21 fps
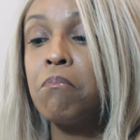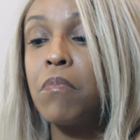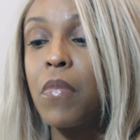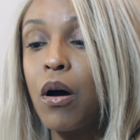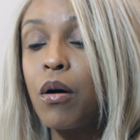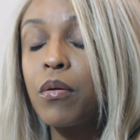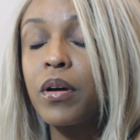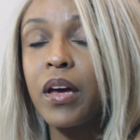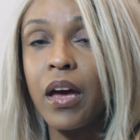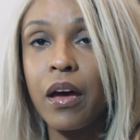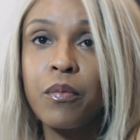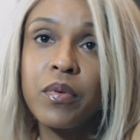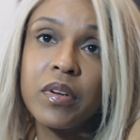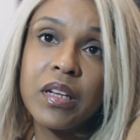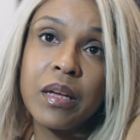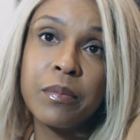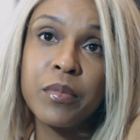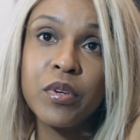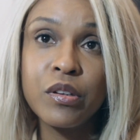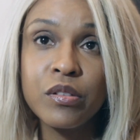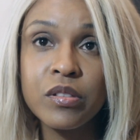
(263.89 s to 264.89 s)
Okay, well,
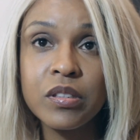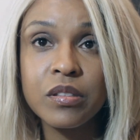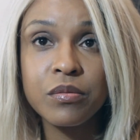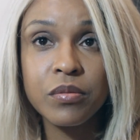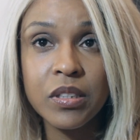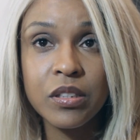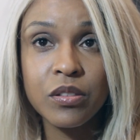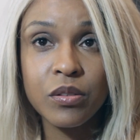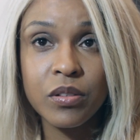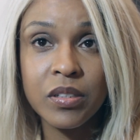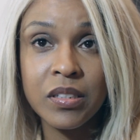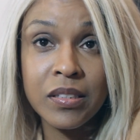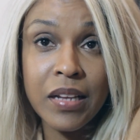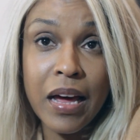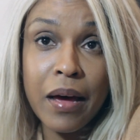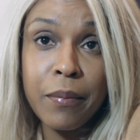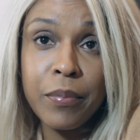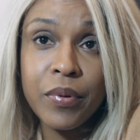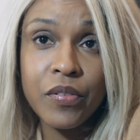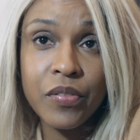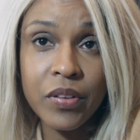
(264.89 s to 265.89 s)
let me use the resources
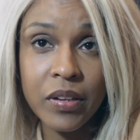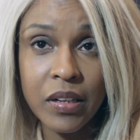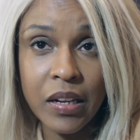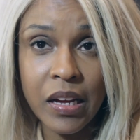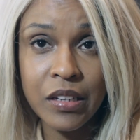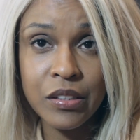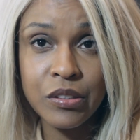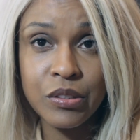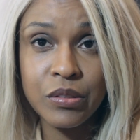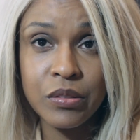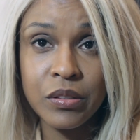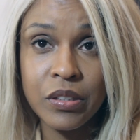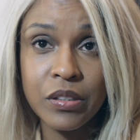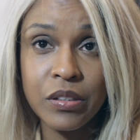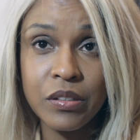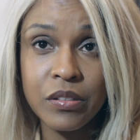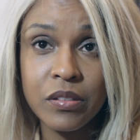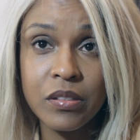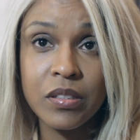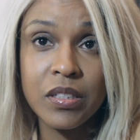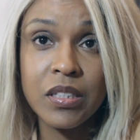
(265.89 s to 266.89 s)
I built for the last 2
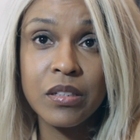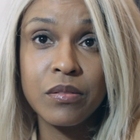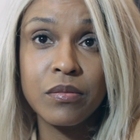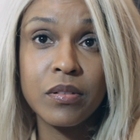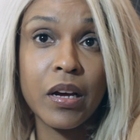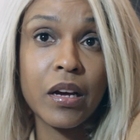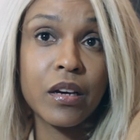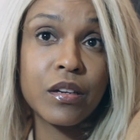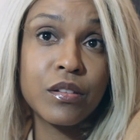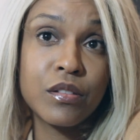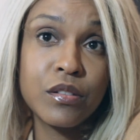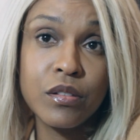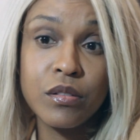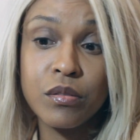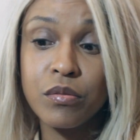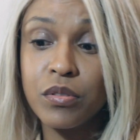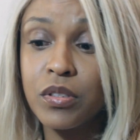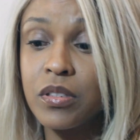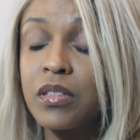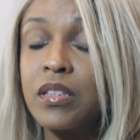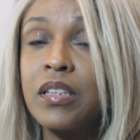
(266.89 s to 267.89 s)
years and see what I can do.
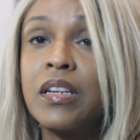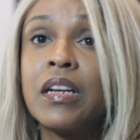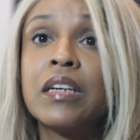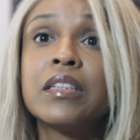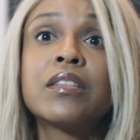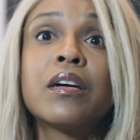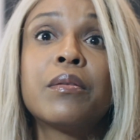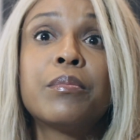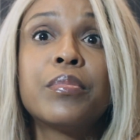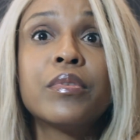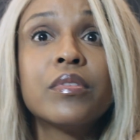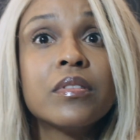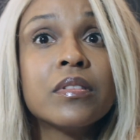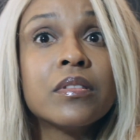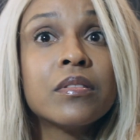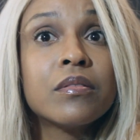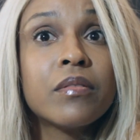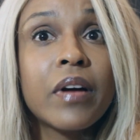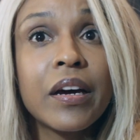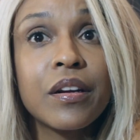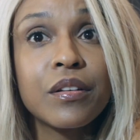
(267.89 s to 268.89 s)
So then I start building
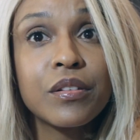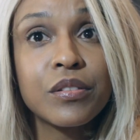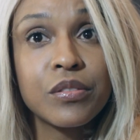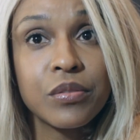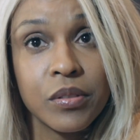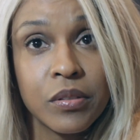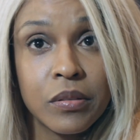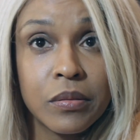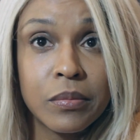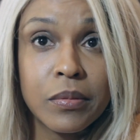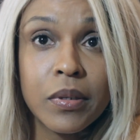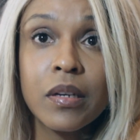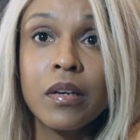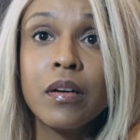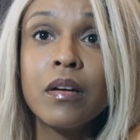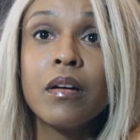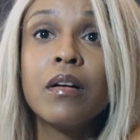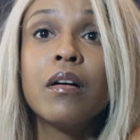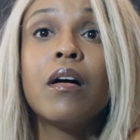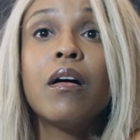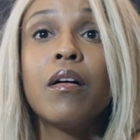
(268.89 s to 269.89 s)
the writer's room.
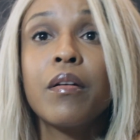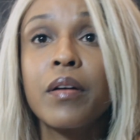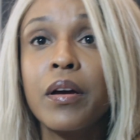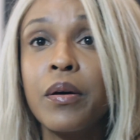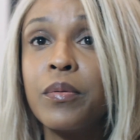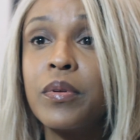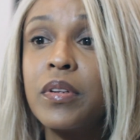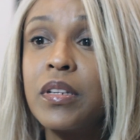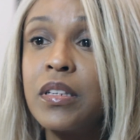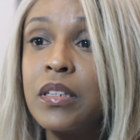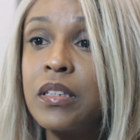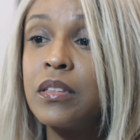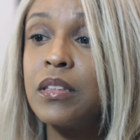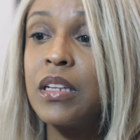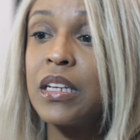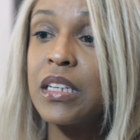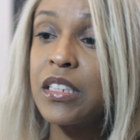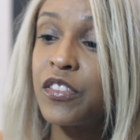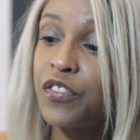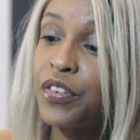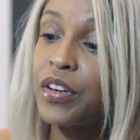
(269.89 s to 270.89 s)
Okay, well, then
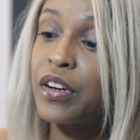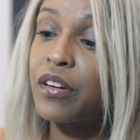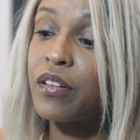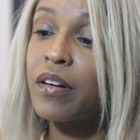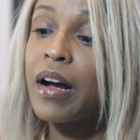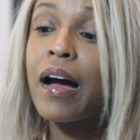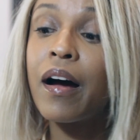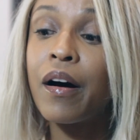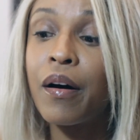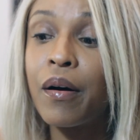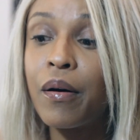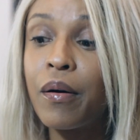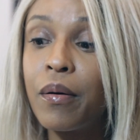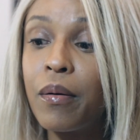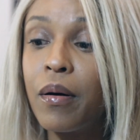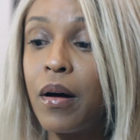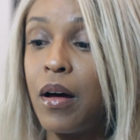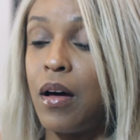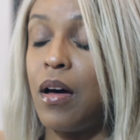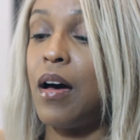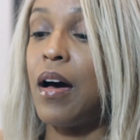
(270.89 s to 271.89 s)
let's figure out
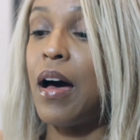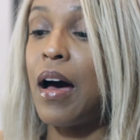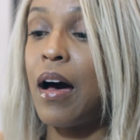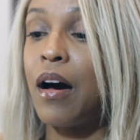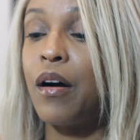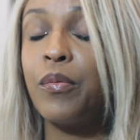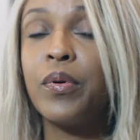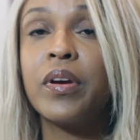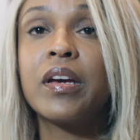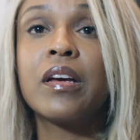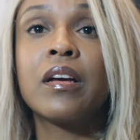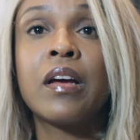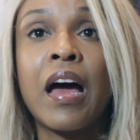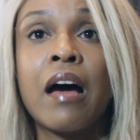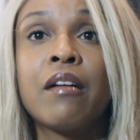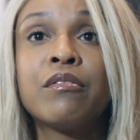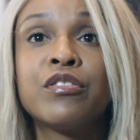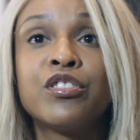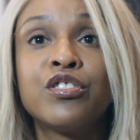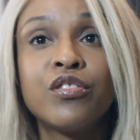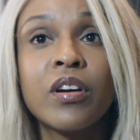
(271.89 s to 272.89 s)
how we can
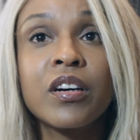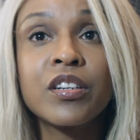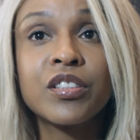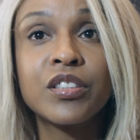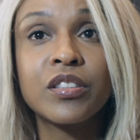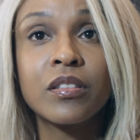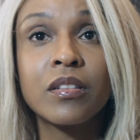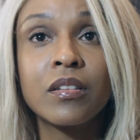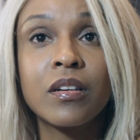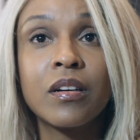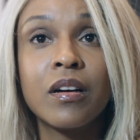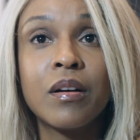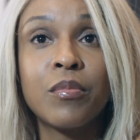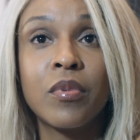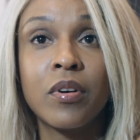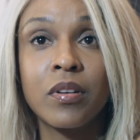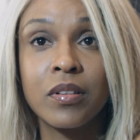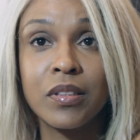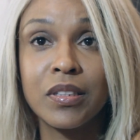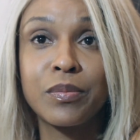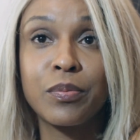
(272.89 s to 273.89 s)
have structure
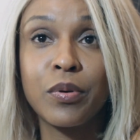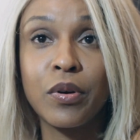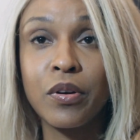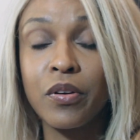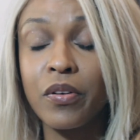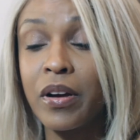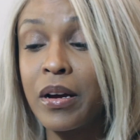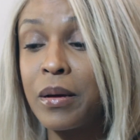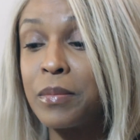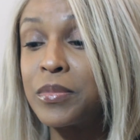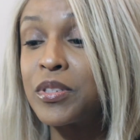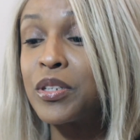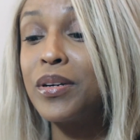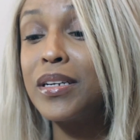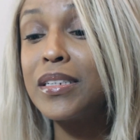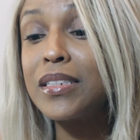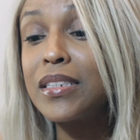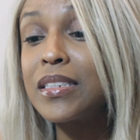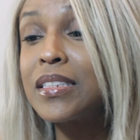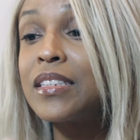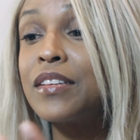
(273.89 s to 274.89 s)
among this program. So it
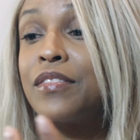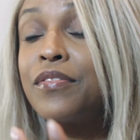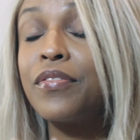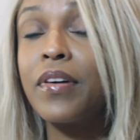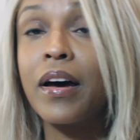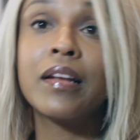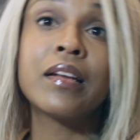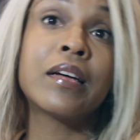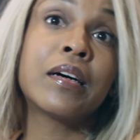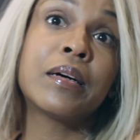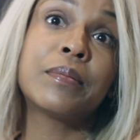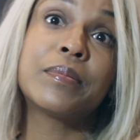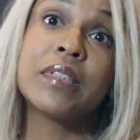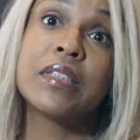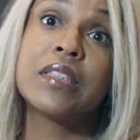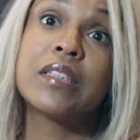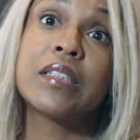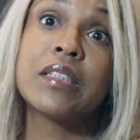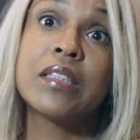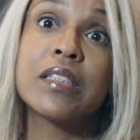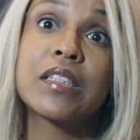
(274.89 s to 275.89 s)
just developed
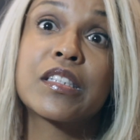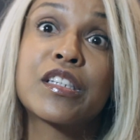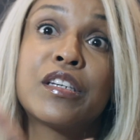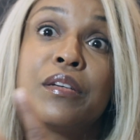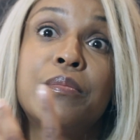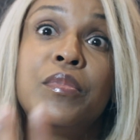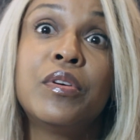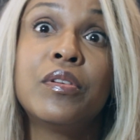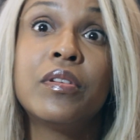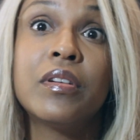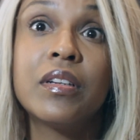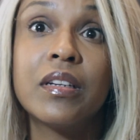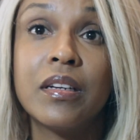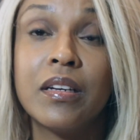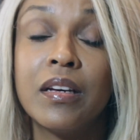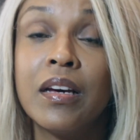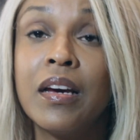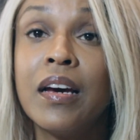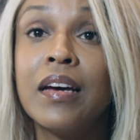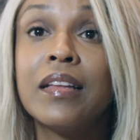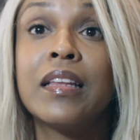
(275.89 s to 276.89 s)
into this
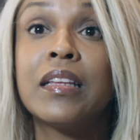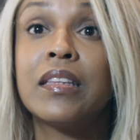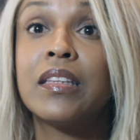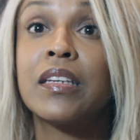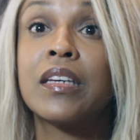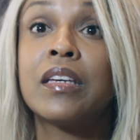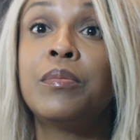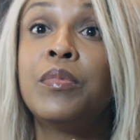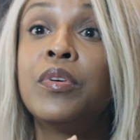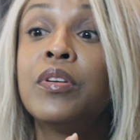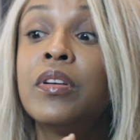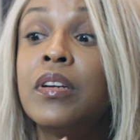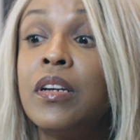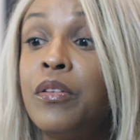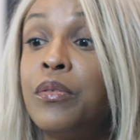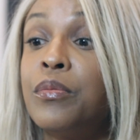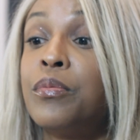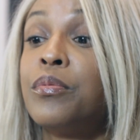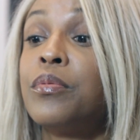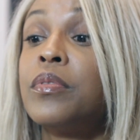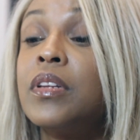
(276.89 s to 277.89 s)
community that the
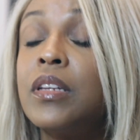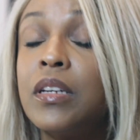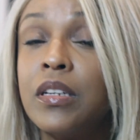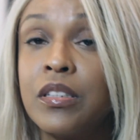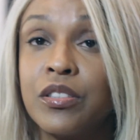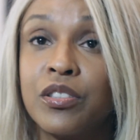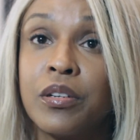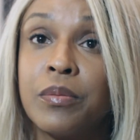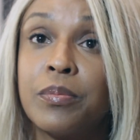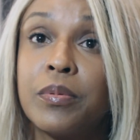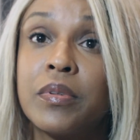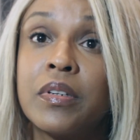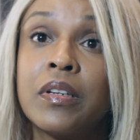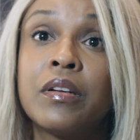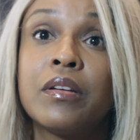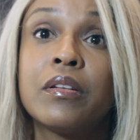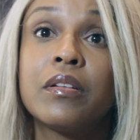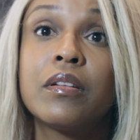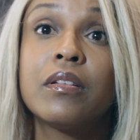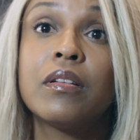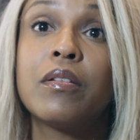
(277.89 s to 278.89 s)
community really
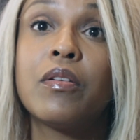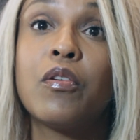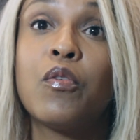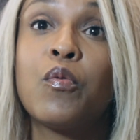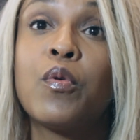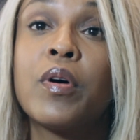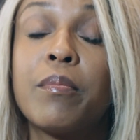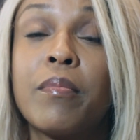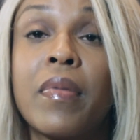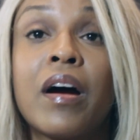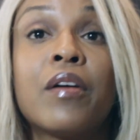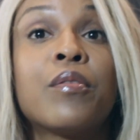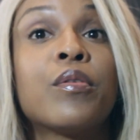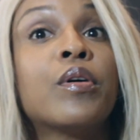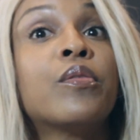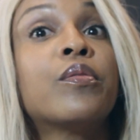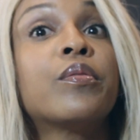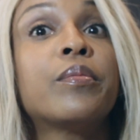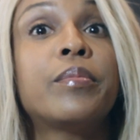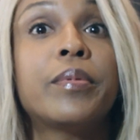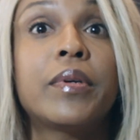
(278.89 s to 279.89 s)
interpreted what my role would